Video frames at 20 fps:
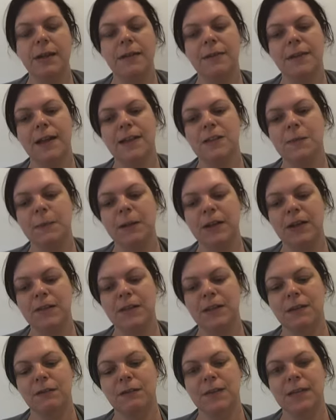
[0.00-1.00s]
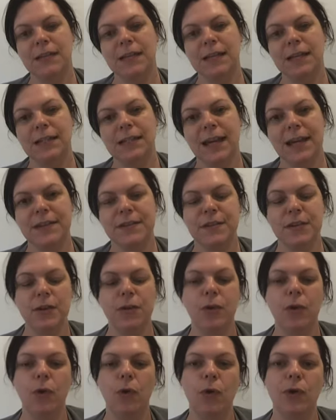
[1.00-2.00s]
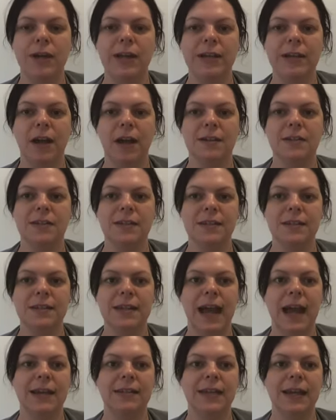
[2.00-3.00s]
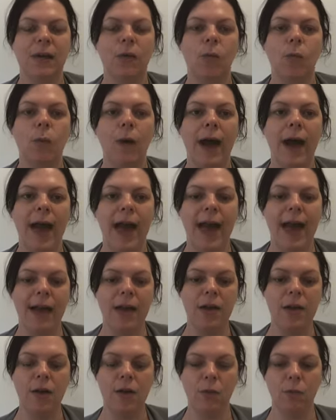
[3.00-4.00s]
That's because it facilitates the court in understanding where